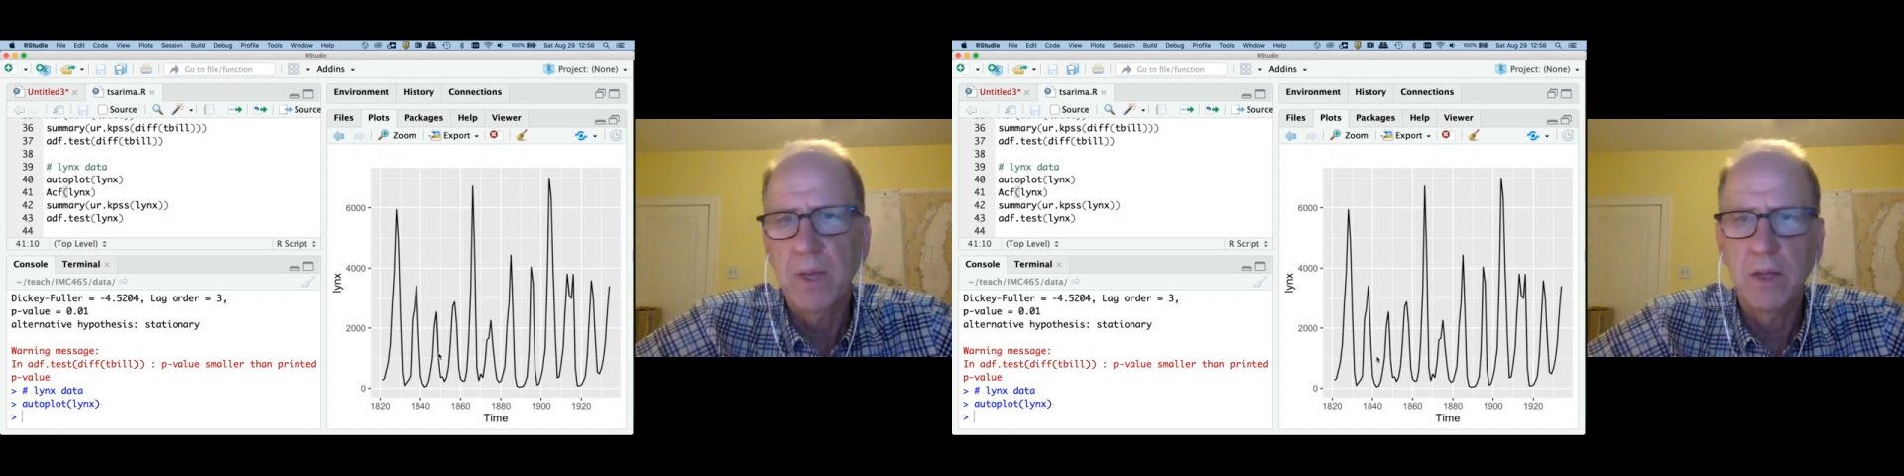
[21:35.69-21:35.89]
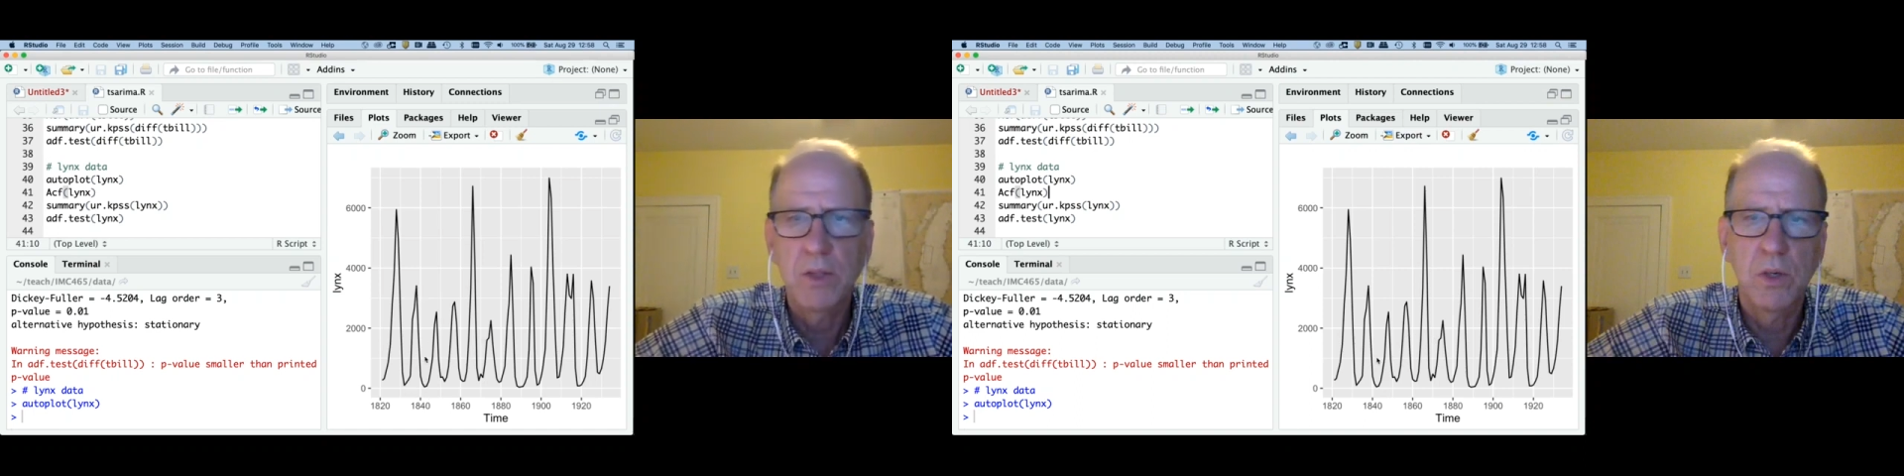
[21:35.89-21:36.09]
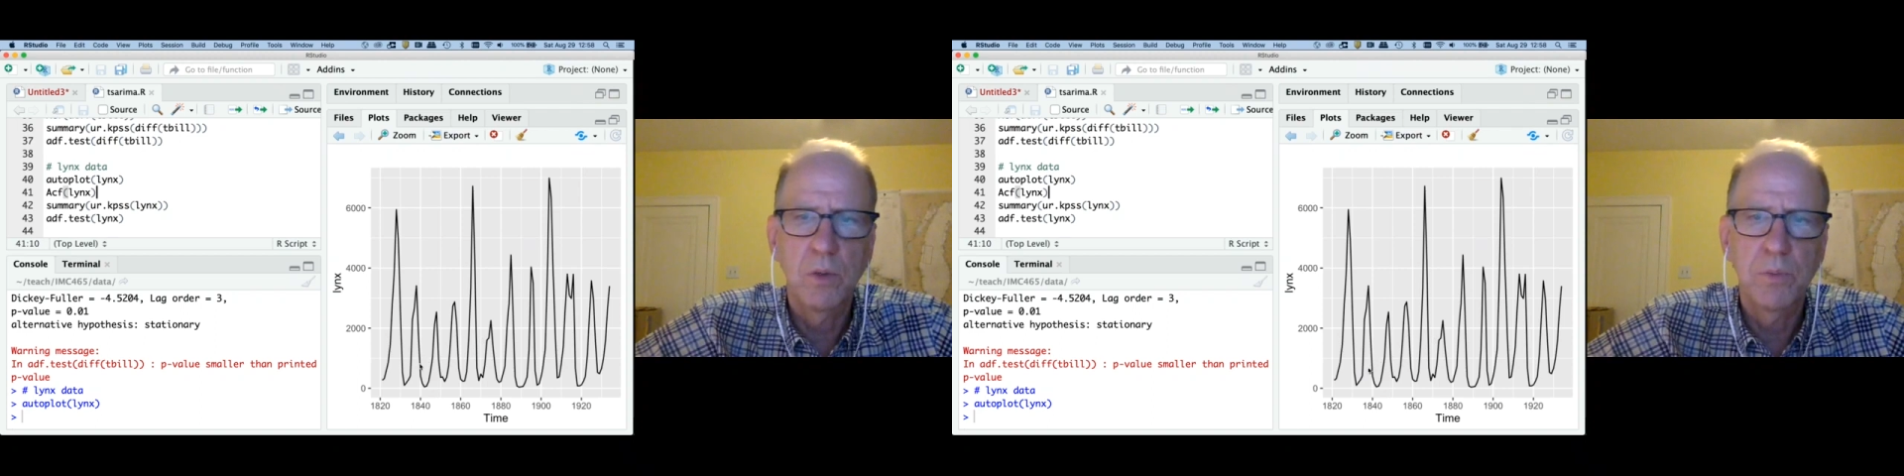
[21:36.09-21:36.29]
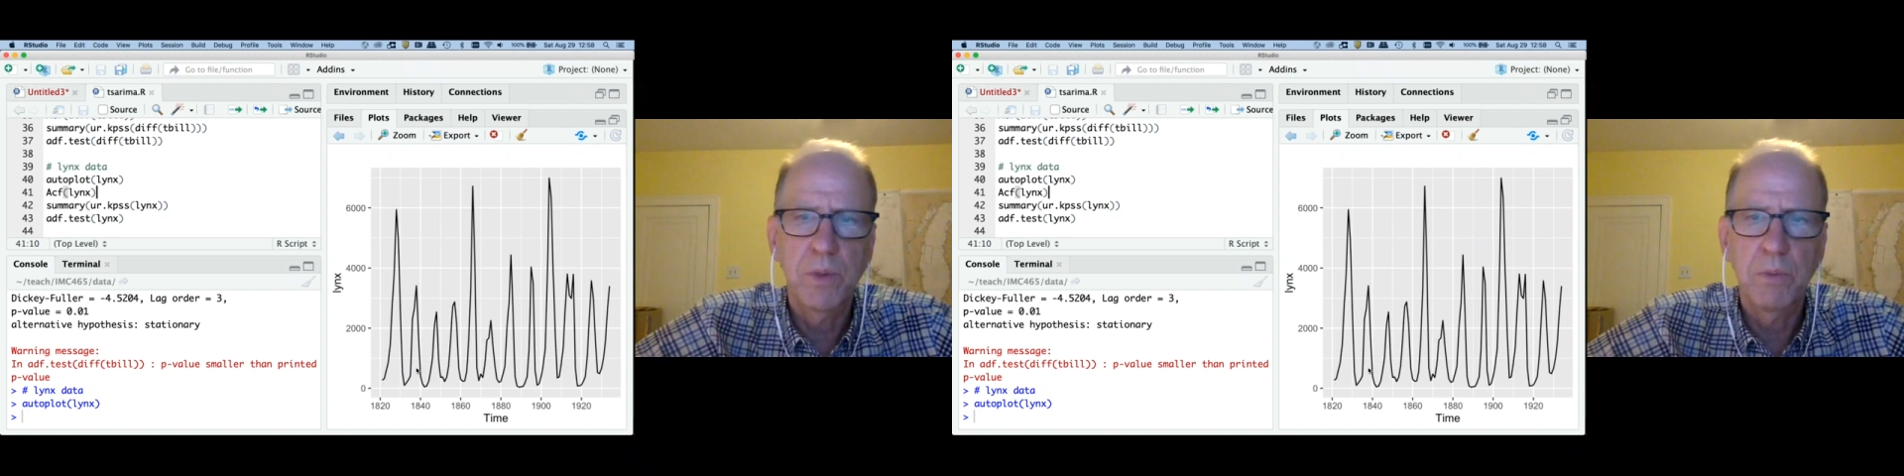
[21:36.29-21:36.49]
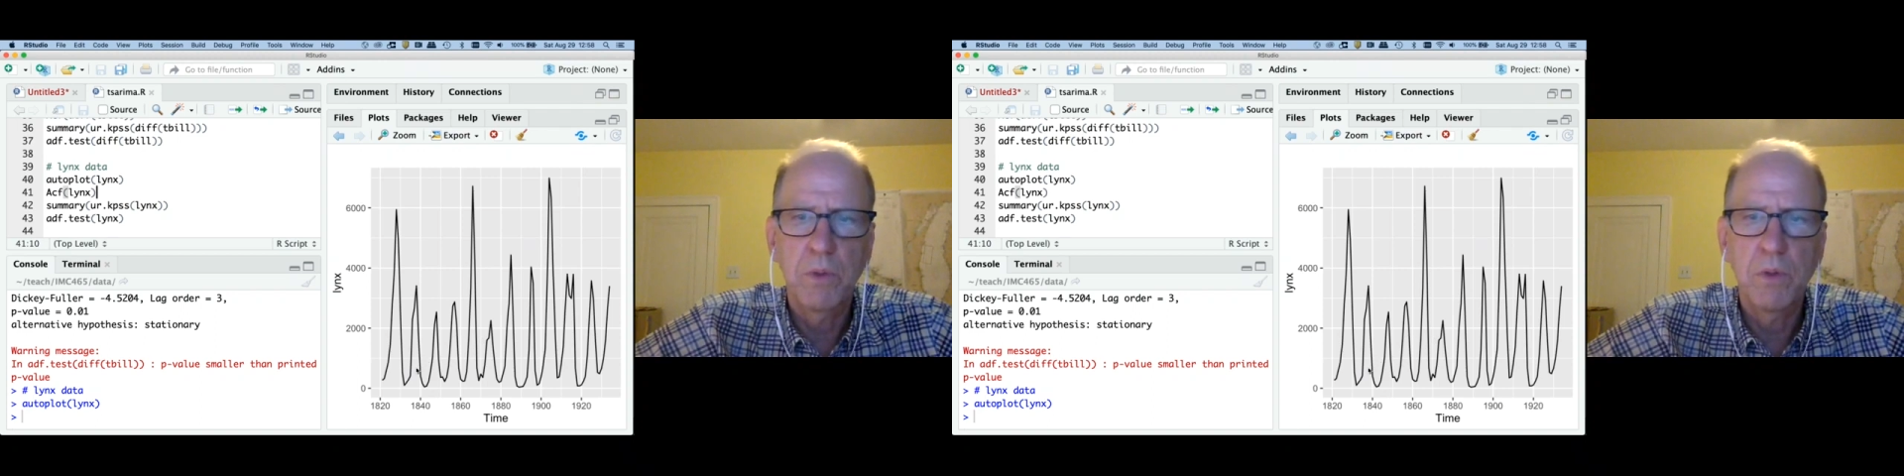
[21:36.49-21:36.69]
And so
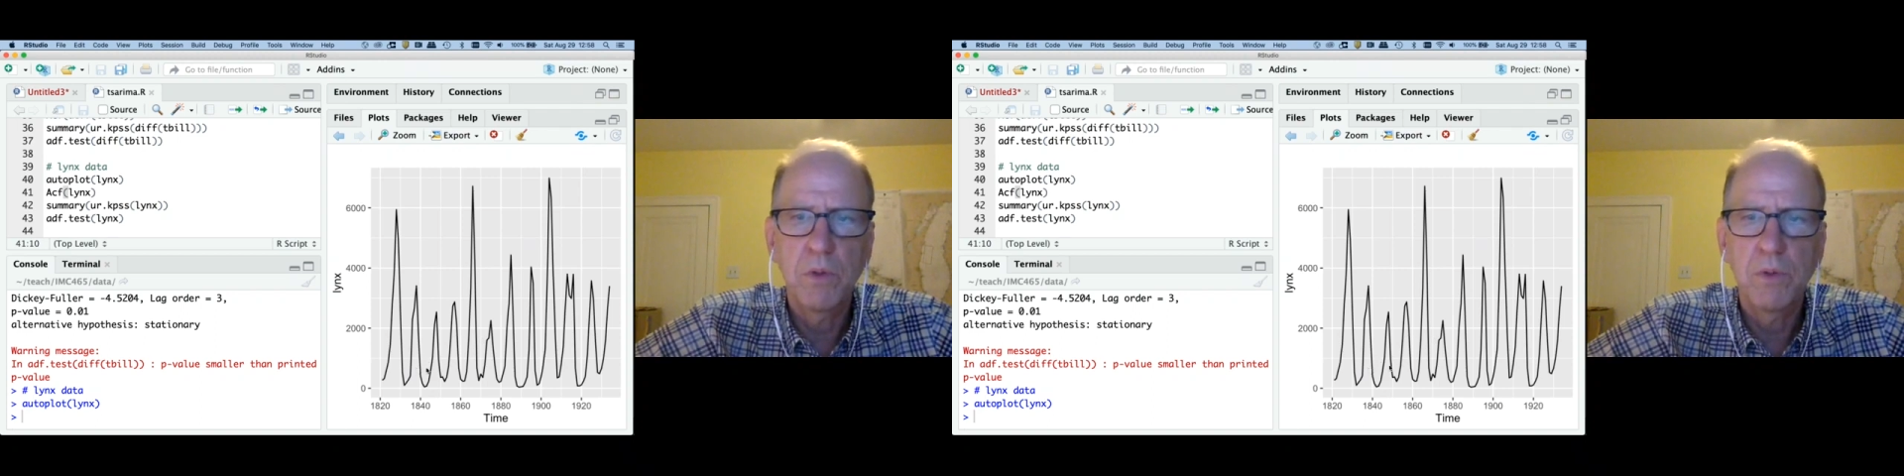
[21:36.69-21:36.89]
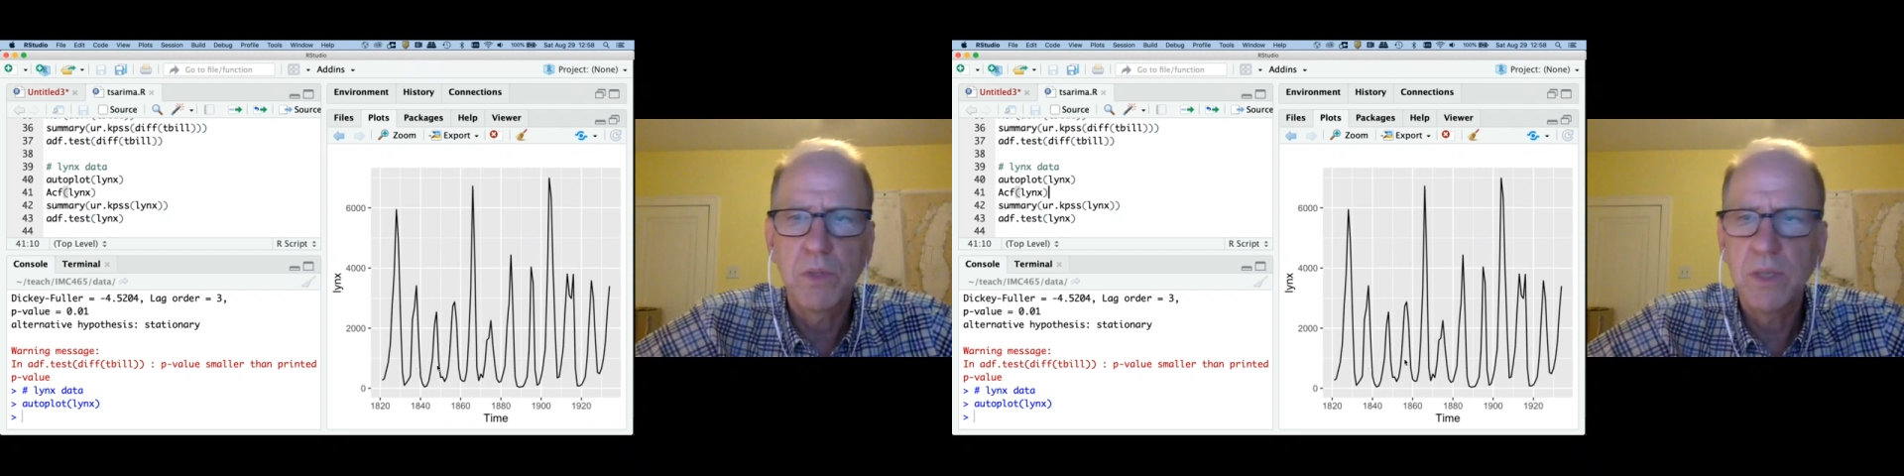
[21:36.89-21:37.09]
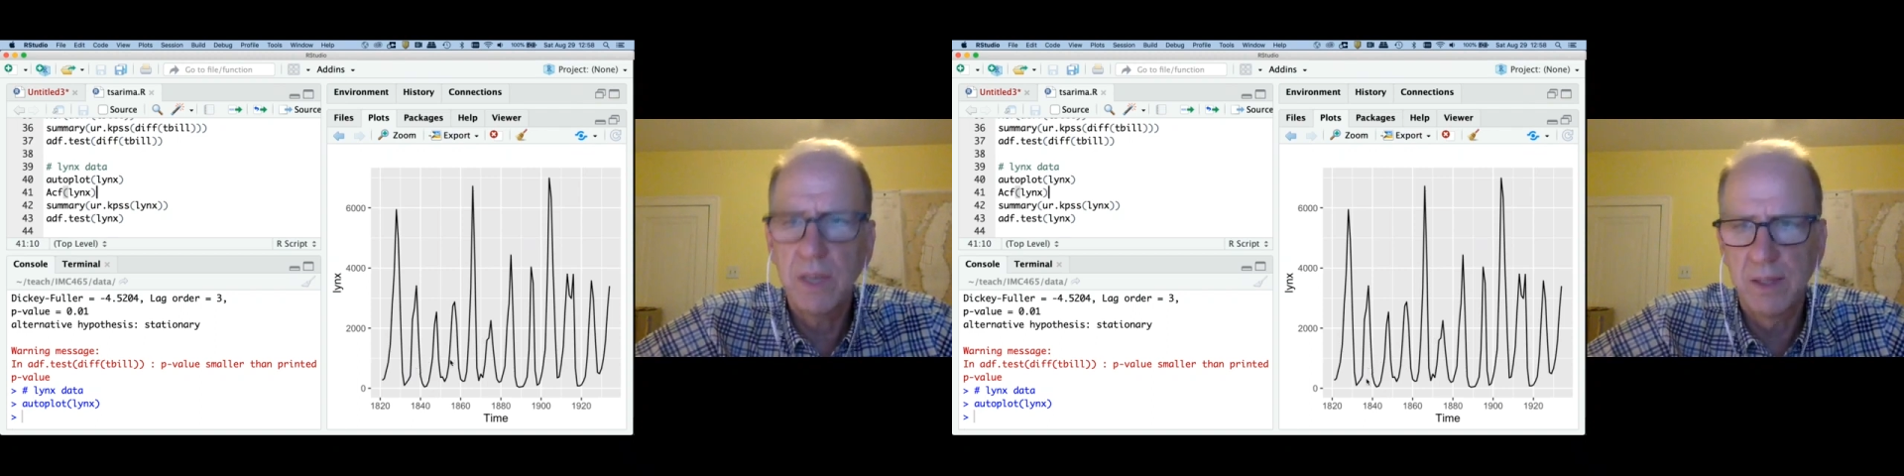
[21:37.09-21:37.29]
you see a